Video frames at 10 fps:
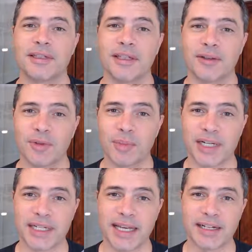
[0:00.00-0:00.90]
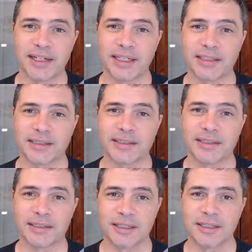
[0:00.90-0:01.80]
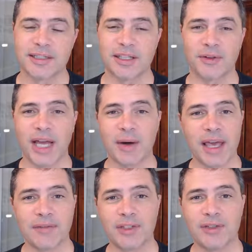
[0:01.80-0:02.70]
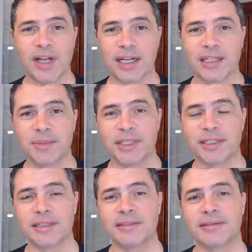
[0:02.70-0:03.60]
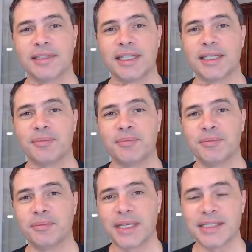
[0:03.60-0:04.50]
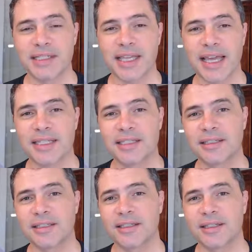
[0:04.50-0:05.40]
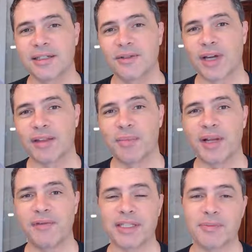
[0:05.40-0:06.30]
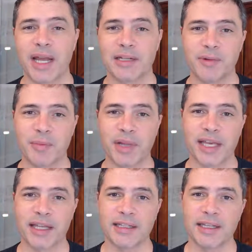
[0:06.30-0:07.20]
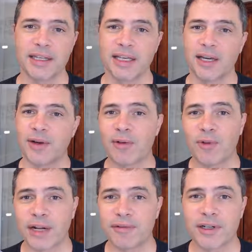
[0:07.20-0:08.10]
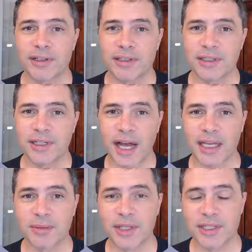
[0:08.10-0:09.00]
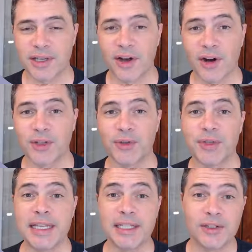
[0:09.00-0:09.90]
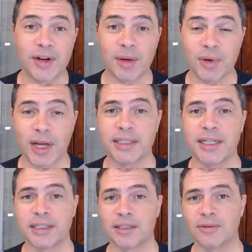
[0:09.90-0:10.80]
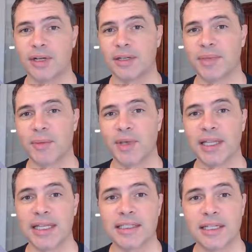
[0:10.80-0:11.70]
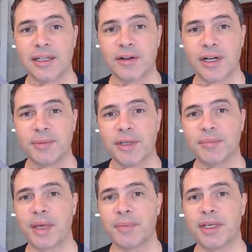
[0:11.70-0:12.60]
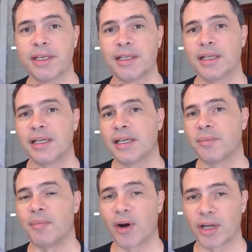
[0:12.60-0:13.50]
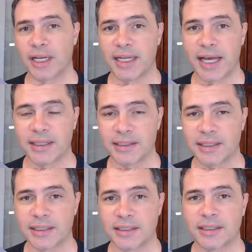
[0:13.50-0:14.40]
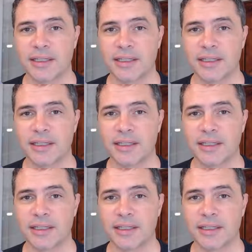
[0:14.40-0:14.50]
We put a date on it. So now we have two documents, the business case, we have the benefits management plan, and we have whatever documents are unique to our project as well. Maybe a listing agreement, maybe a market analysis.